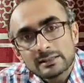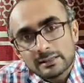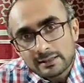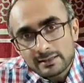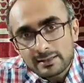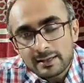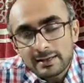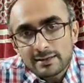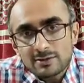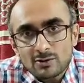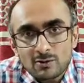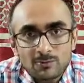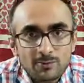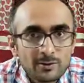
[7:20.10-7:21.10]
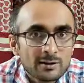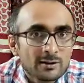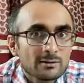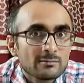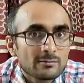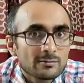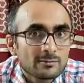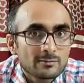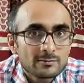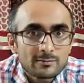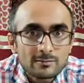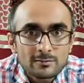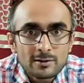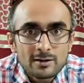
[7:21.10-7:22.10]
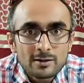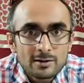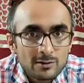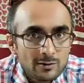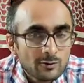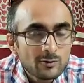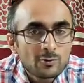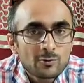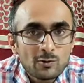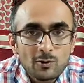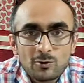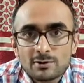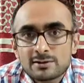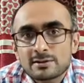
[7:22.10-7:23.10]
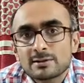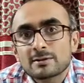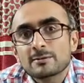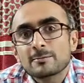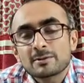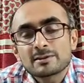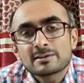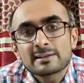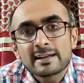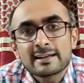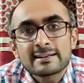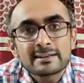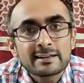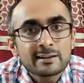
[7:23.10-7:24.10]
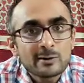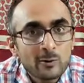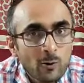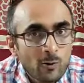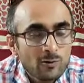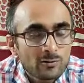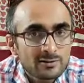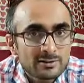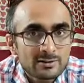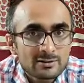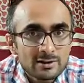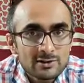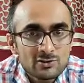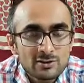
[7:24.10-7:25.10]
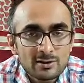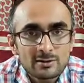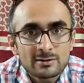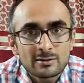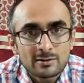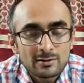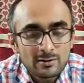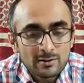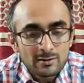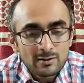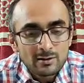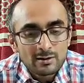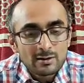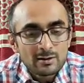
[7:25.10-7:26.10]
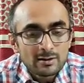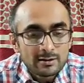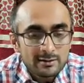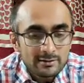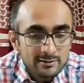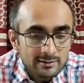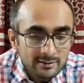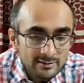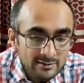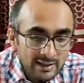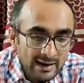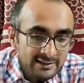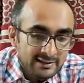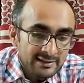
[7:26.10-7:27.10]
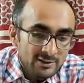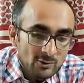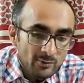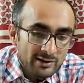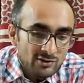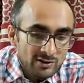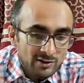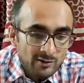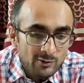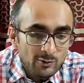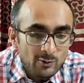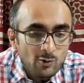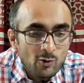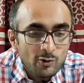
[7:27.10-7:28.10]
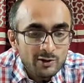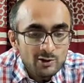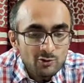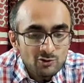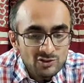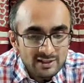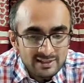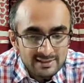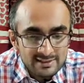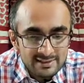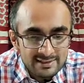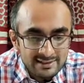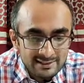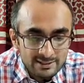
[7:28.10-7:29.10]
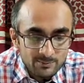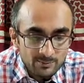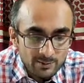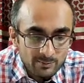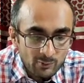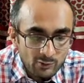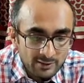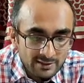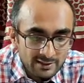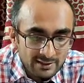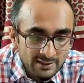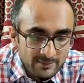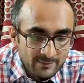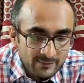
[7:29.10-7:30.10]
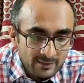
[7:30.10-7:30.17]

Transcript: In case of glucose present in low concentration, in that situation gluconeogenesis is promoted.